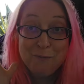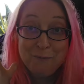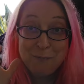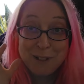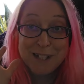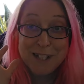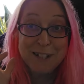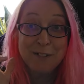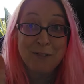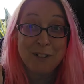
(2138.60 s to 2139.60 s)
bloody
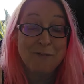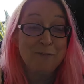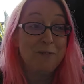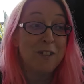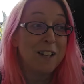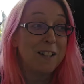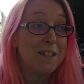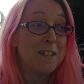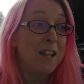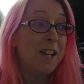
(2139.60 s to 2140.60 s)
different
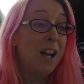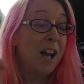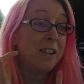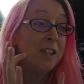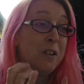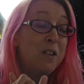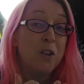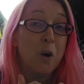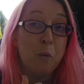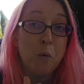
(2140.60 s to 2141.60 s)
things, and they've
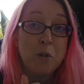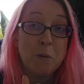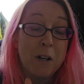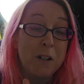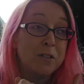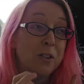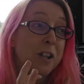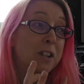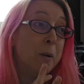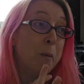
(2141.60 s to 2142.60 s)
either got watermarks on
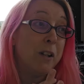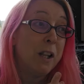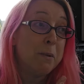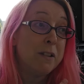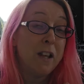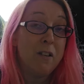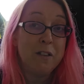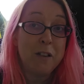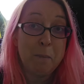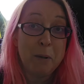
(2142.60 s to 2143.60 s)
it, they won't let me save
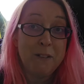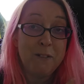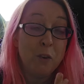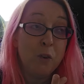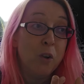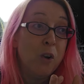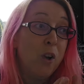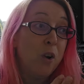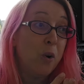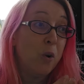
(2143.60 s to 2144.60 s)
as MP4,
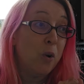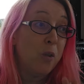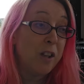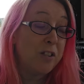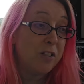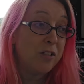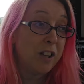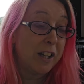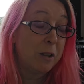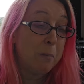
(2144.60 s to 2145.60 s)
or they're just
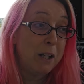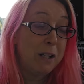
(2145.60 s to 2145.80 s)
like completely